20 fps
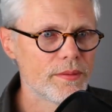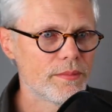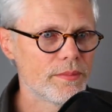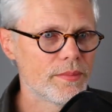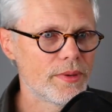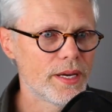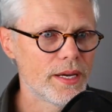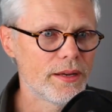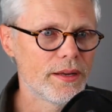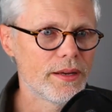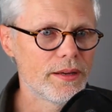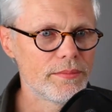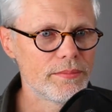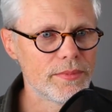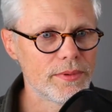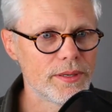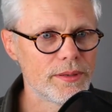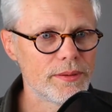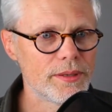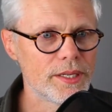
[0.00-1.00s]
I, I
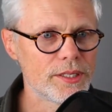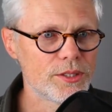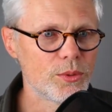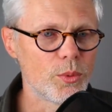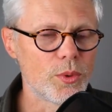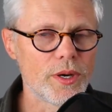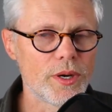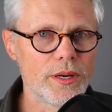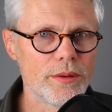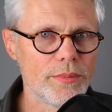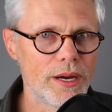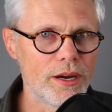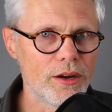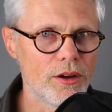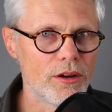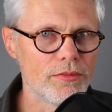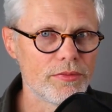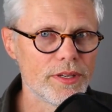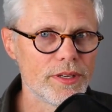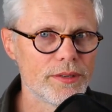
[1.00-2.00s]
I'm not too worried about
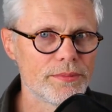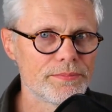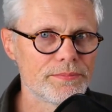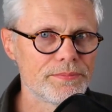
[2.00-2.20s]
coffee.